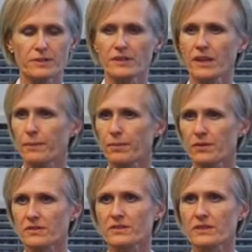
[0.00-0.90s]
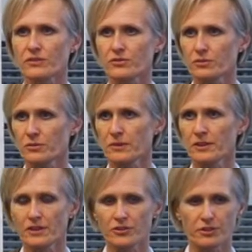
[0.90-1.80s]
be it hypoxic
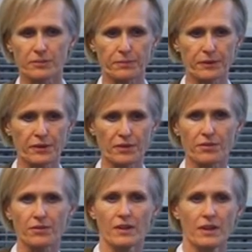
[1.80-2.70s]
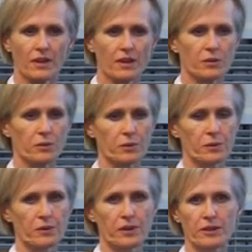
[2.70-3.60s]
trauma during birth
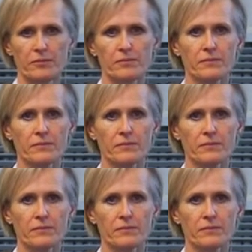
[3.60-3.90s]
or